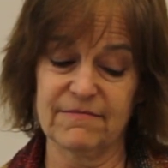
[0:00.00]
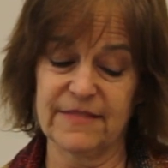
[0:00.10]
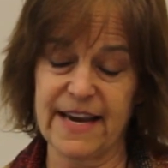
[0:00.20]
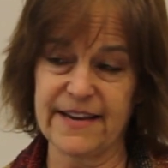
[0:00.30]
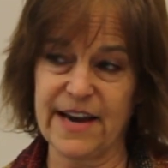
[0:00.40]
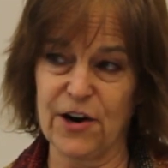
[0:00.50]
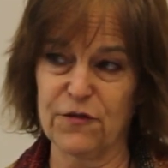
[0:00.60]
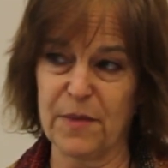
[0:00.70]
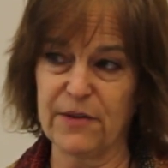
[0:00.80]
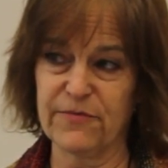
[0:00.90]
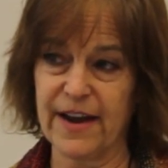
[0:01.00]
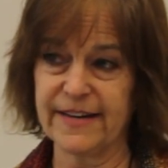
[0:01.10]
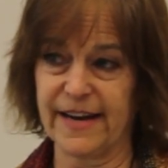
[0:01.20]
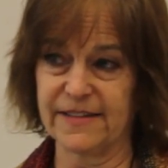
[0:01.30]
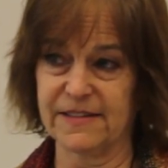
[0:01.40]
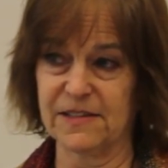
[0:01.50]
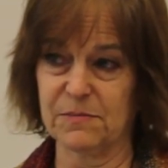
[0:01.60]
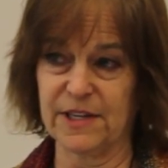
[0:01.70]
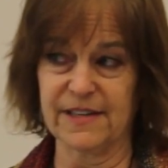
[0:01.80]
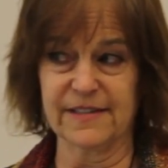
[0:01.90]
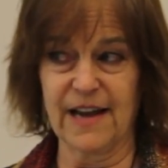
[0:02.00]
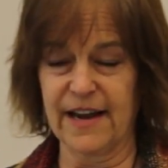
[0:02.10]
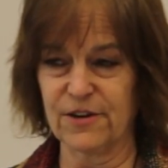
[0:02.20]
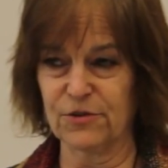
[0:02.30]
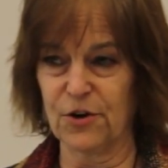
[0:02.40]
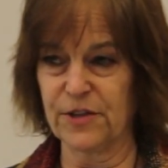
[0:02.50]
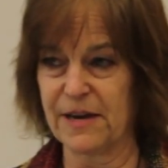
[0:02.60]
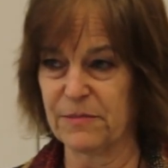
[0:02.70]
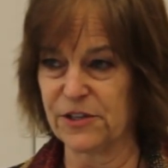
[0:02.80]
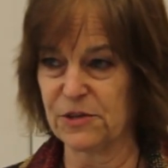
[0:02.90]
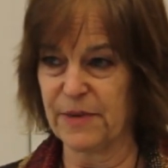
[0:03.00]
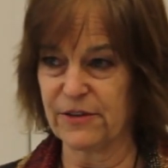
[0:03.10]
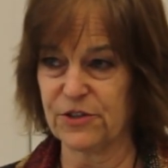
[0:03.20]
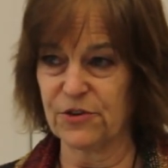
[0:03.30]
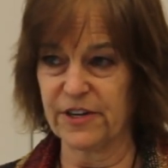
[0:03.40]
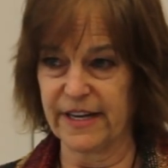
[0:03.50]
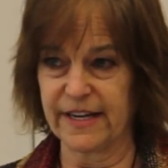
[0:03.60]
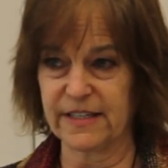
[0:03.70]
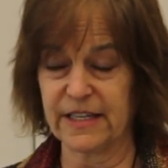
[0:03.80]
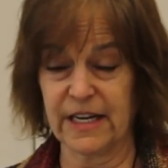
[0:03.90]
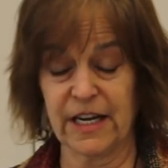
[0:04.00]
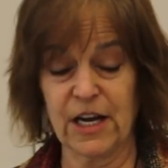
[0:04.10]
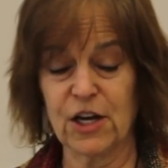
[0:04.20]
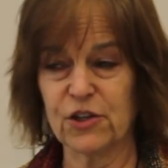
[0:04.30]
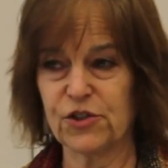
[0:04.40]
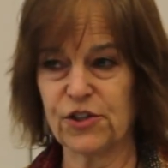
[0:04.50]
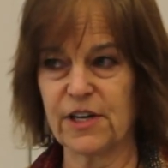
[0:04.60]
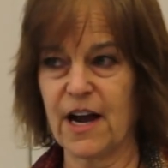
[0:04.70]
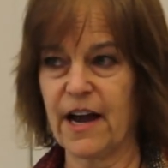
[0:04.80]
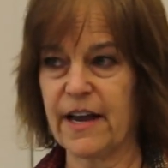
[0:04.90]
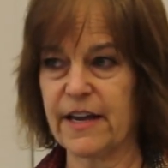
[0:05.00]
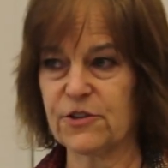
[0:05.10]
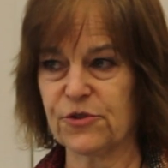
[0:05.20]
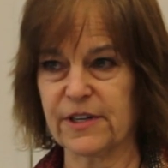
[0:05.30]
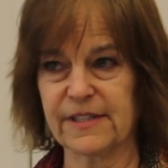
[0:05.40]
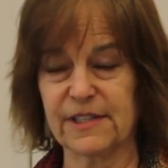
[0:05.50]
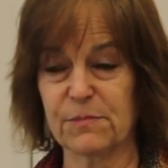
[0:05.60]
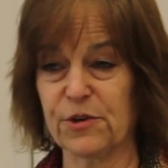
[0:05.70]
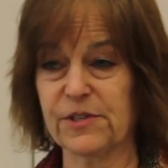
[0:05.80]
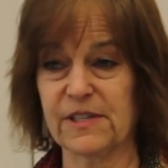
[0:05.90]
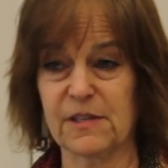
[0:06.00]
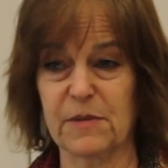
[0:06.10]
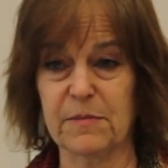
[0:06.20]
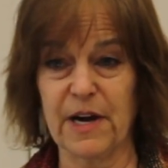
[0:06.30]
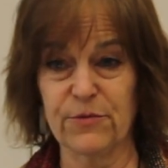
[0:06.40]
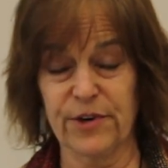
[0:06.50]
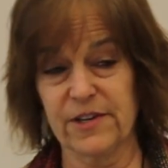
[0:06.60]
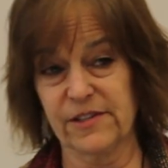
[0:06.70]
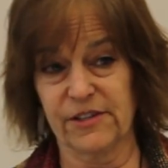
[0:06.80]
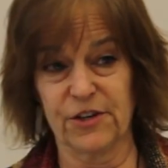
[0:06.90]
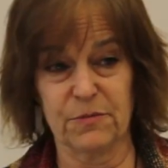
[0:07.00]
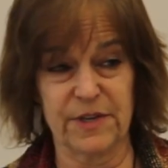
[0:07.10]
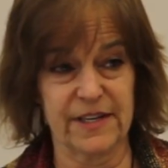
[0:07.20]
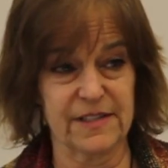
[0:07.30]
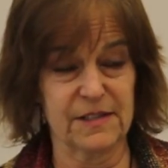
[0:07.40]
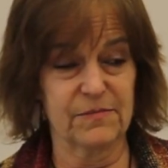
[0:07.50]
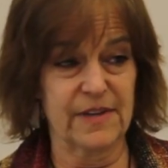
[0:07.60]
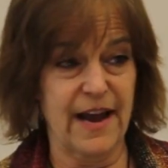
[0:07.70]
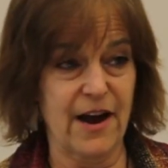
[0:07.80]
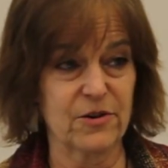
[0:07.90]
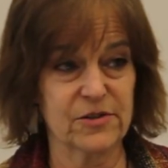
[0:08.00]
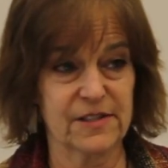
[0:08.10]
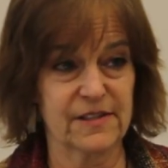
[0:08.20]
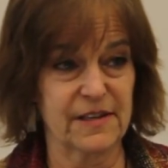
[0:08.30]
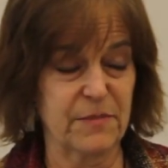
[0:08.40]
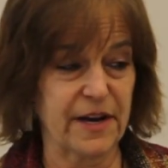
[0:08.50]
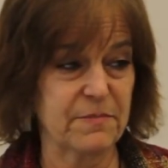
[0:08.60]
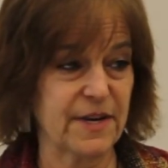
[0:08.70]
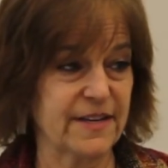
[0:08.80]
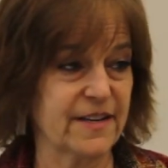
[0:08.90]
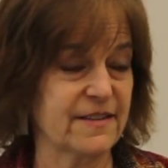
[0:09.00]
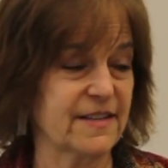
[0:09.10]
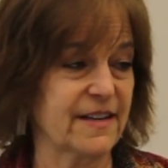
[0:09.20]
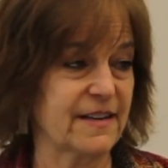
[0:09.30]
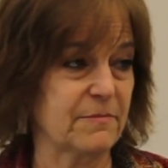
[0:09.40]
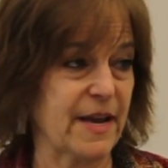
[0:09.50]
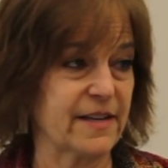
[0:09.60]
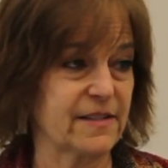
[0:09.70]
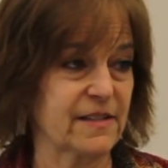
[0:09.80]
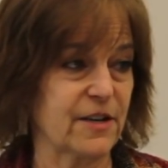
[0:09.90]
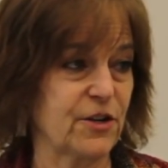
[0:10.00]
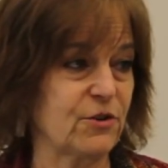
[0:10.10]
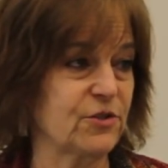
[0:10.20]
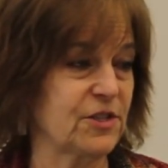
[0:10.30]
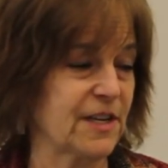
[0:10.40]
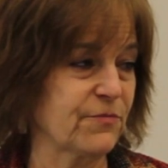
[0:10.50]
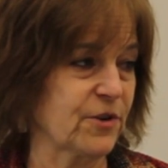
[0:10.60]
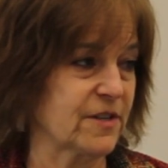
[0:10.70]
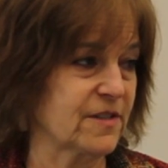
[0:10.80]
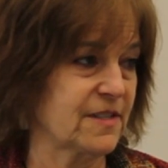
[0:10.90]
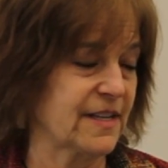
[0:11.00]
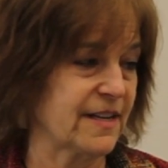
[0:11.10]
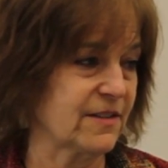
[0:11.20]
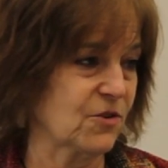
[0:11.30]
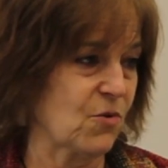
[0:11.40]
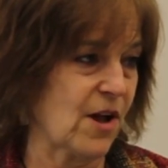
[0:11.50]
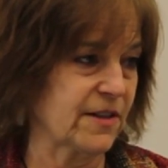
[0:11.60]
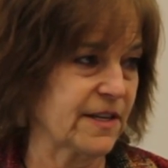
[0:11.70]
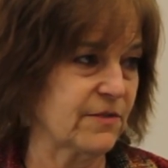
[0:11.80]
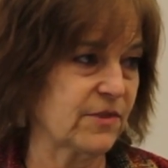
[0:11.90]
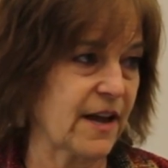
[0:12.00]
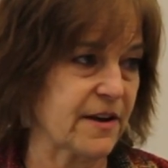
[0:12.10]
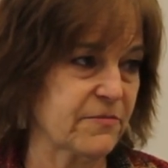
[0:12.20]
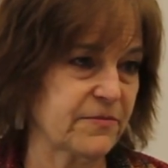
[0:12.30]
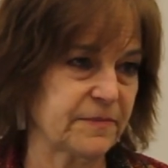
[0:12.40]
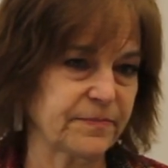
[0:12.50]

take care of my finances because I don't know that much about doing it? Should I trust this person to be my realtor because a house, in my opinion, makes a huge difference in the quality of life?